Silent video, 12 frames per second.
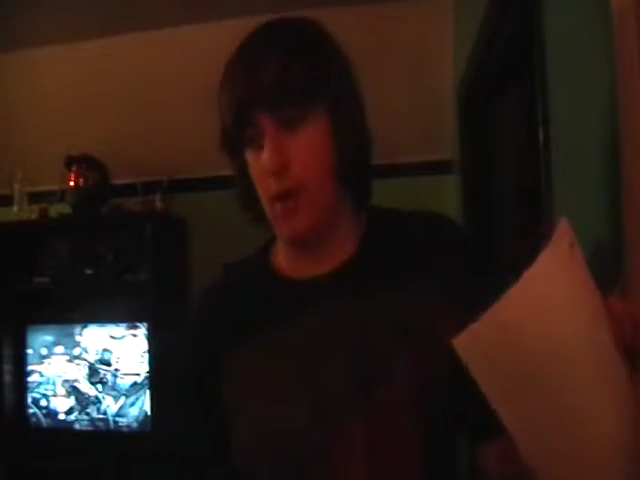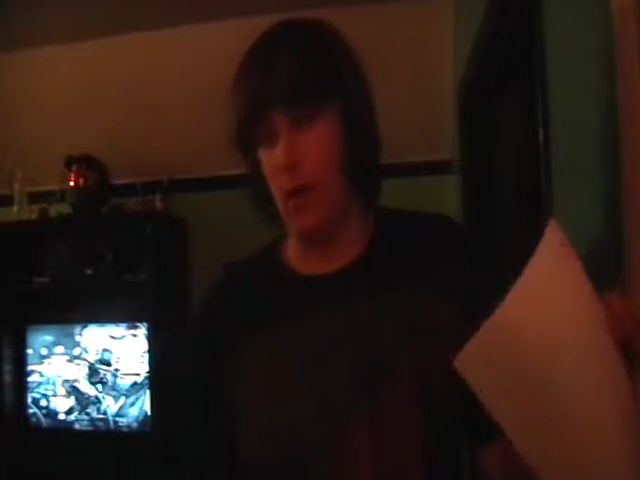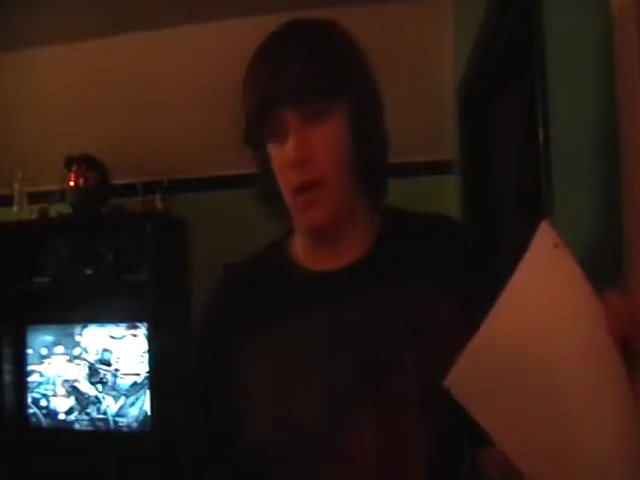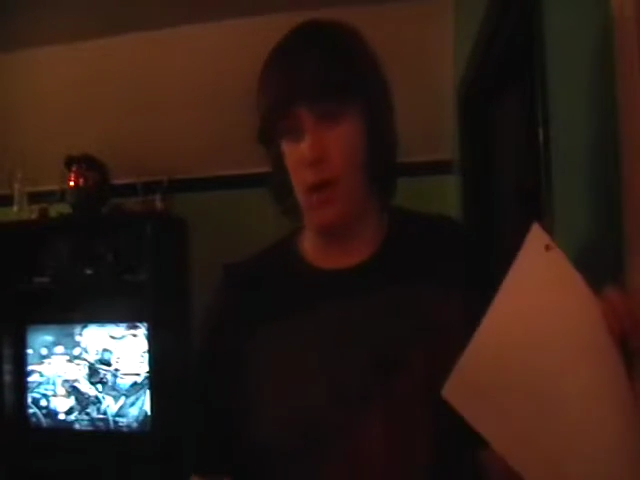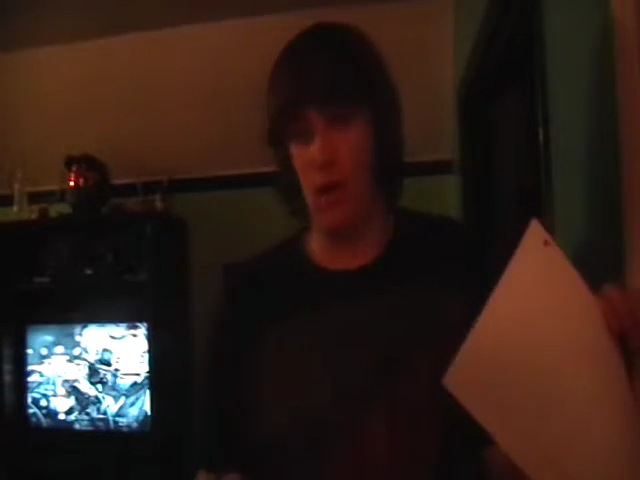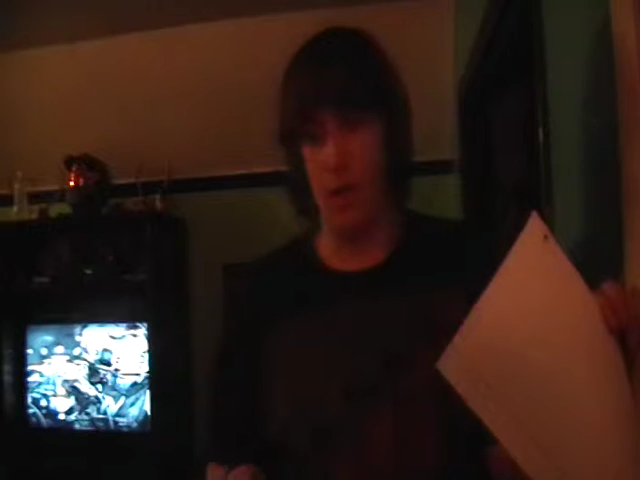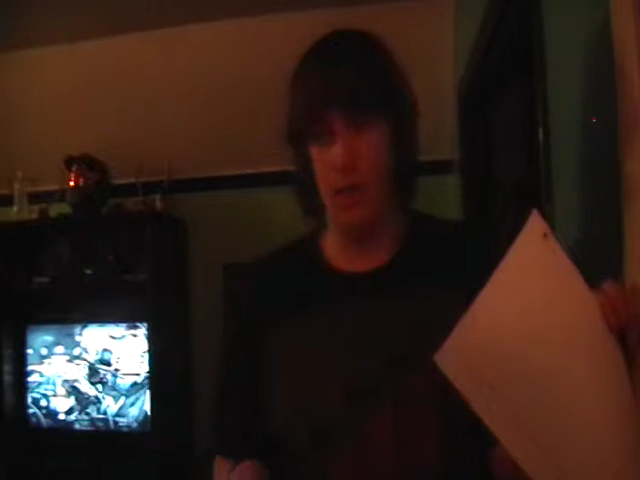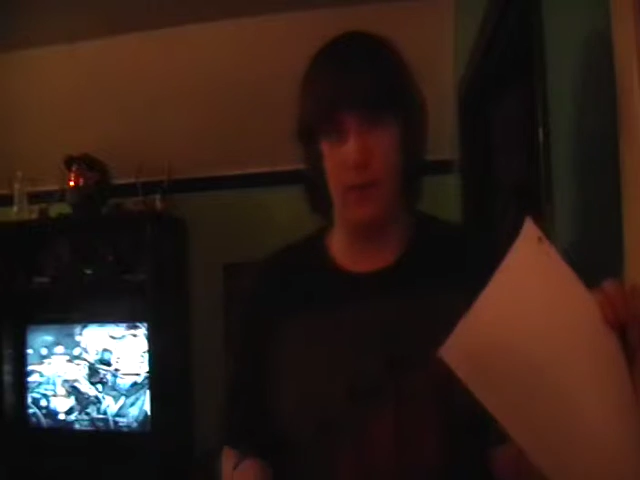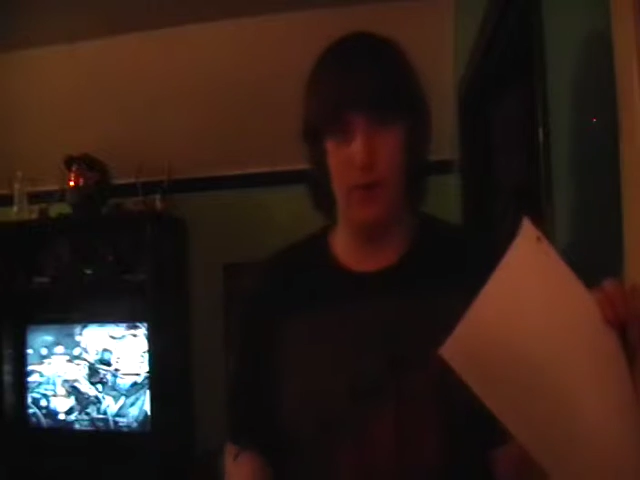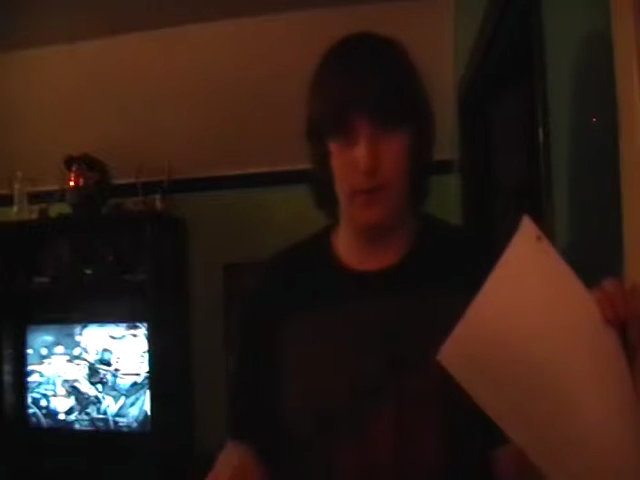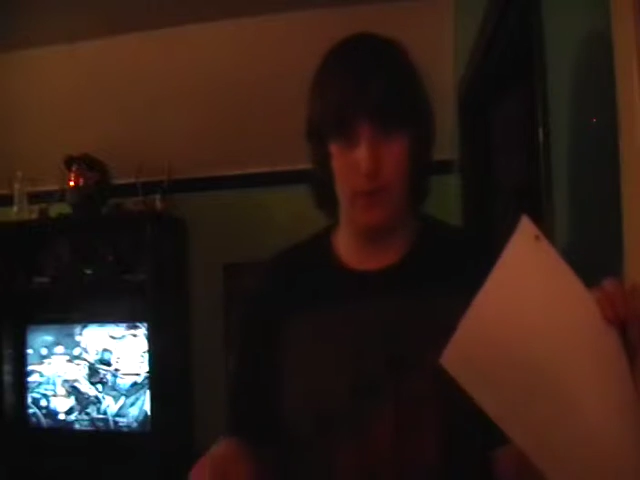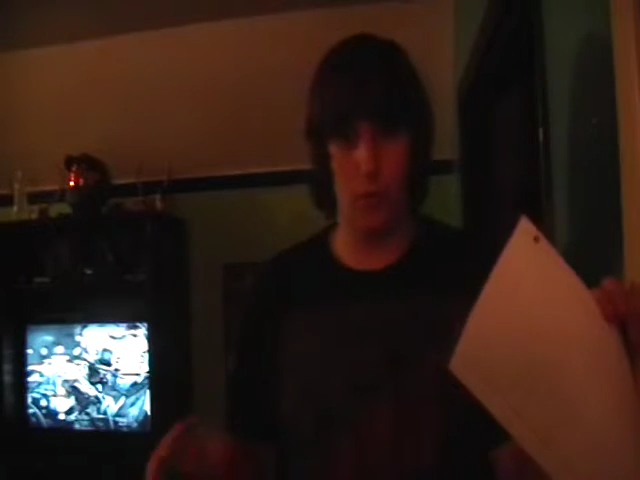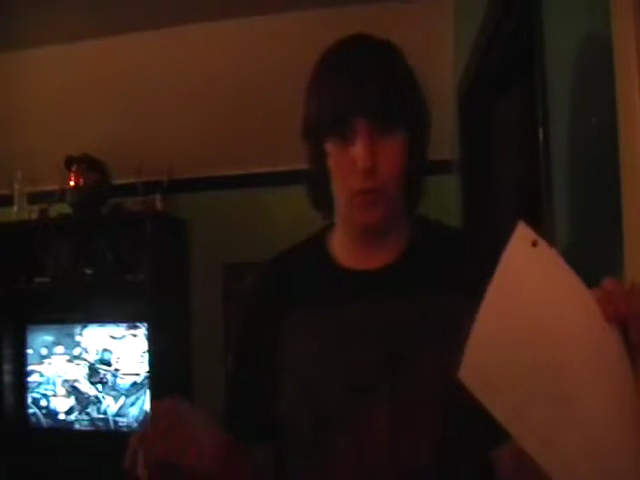Especially if you're